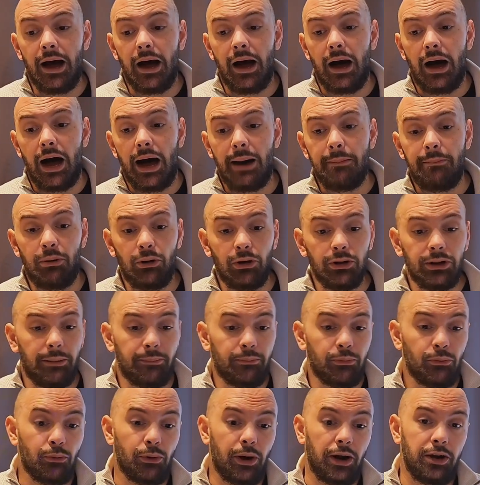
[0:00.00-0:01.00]
I pulled
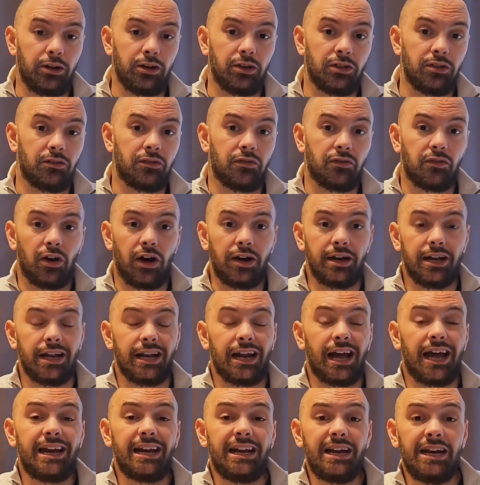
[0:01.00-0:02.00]
up right to the front,
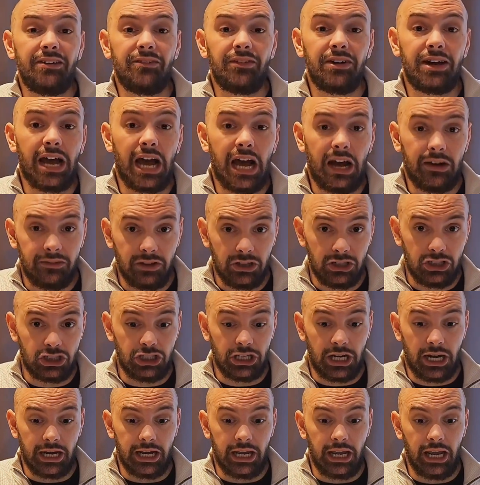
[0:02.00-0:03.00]
and I didn't even have to
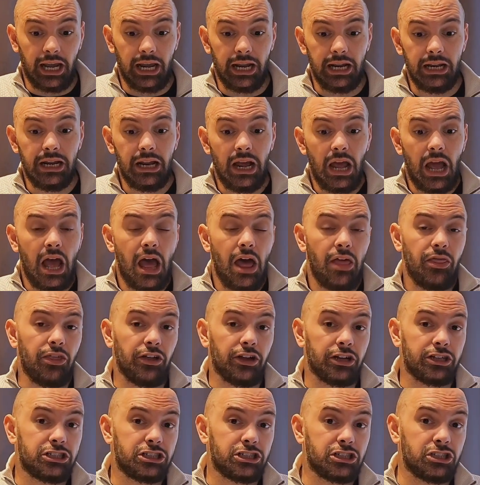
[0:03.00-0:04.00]
check in.
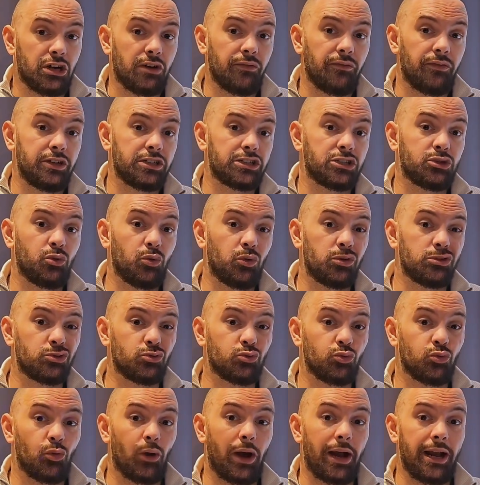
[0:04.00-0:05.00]
The service was
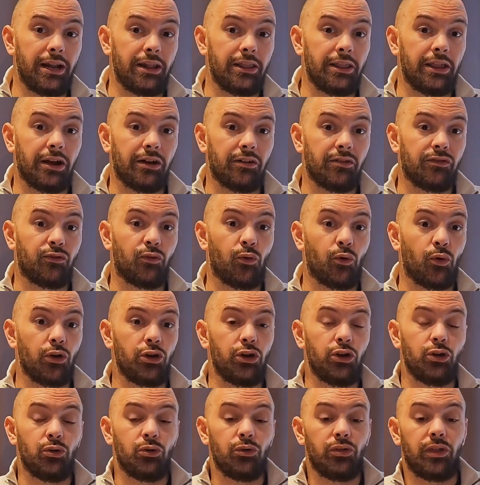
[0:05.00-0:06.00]
right there for
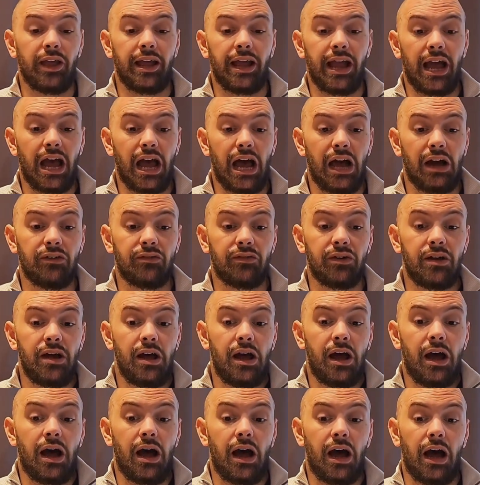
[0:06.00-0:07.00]
you. They have
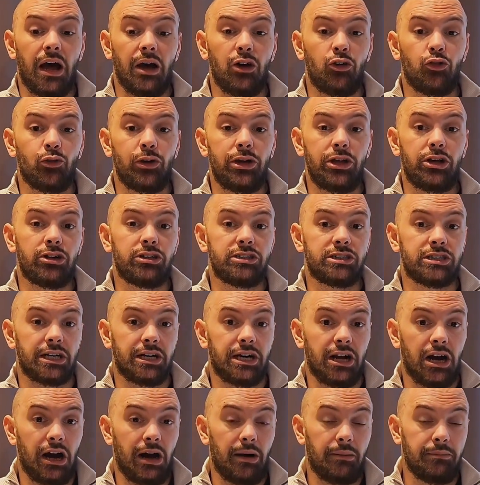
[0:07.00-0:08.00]
greeters
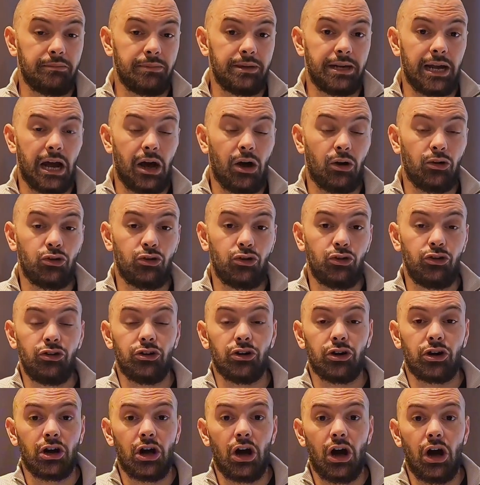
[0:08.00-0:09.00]
that come down to
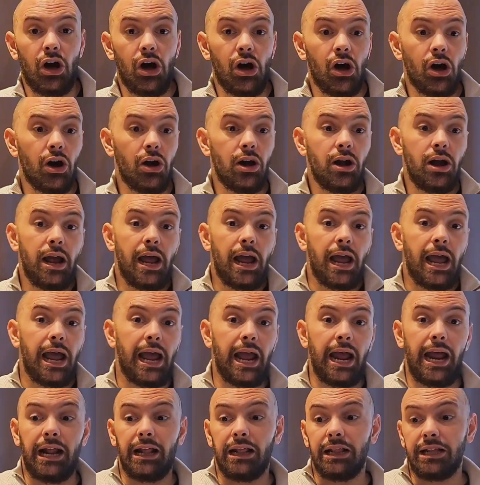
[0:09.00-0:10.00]
your car.
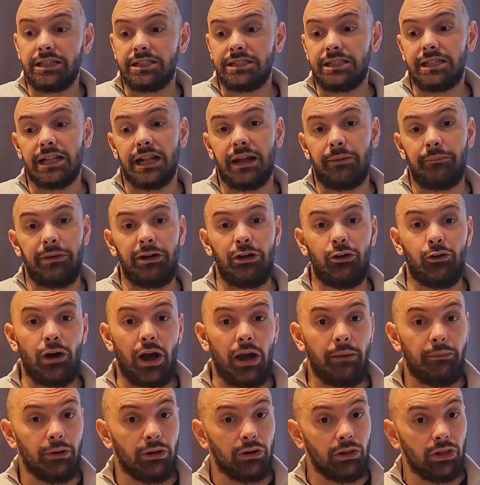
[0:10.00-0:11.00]
Hey, listen, let me
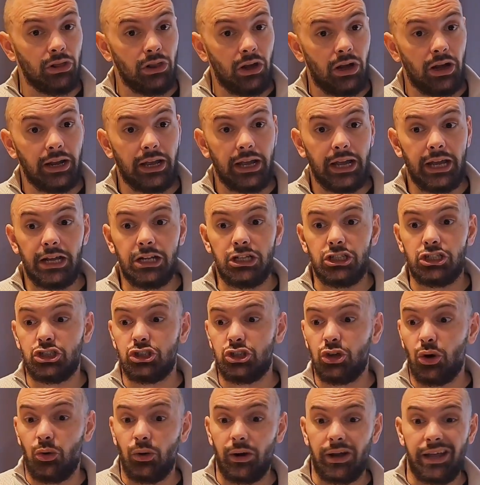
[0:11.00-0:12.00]
grab your
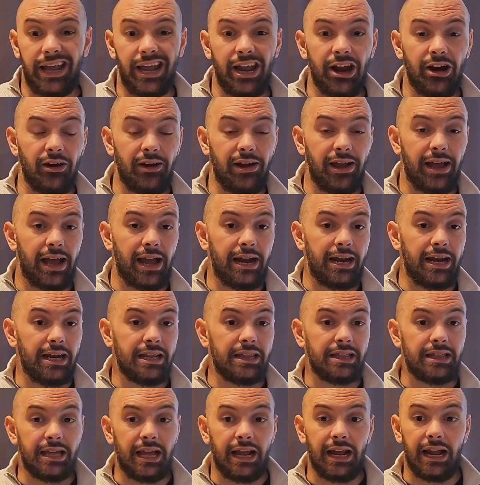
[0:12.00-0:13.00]
luggage. Don't carry
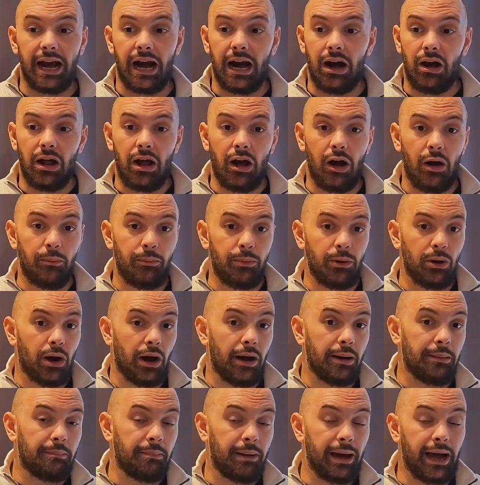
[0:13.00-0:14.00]
anything. I'll help you
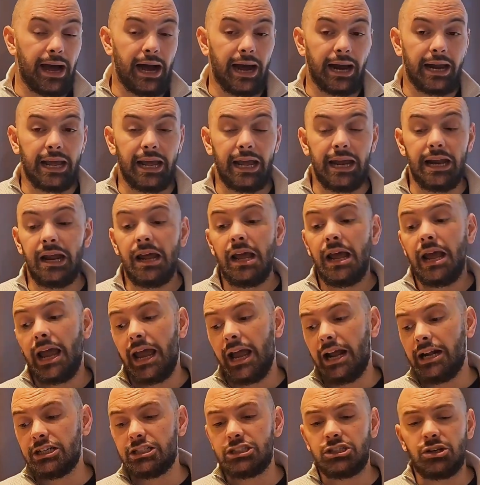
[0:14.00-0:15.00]
unpack it.
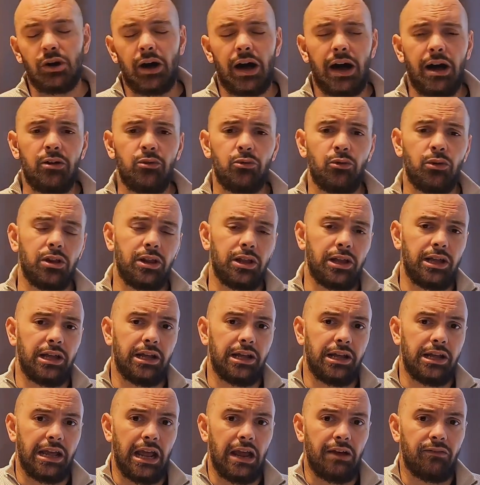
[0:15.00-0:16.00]
And so I
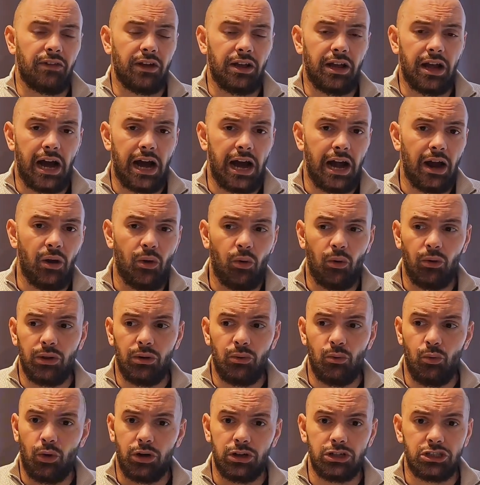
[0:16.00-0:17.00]
really gave the guy
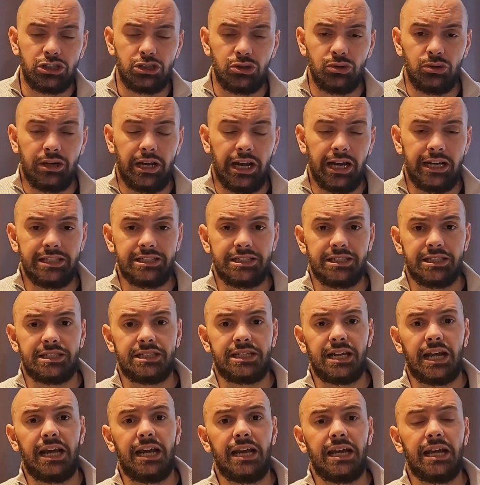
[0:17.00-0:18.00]
only one suitcase to
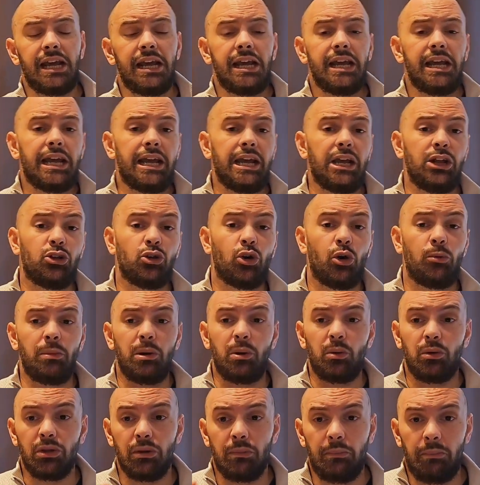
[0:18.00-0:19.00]
take. He told
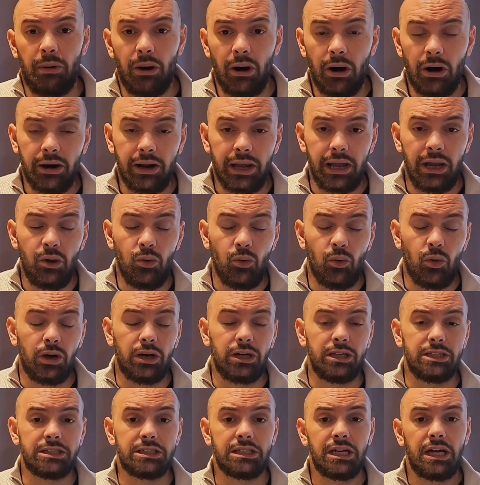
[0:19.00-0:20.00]
me where the parking
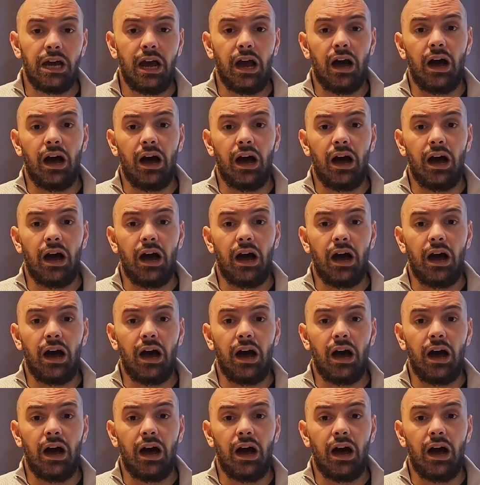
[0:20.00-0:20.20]
was.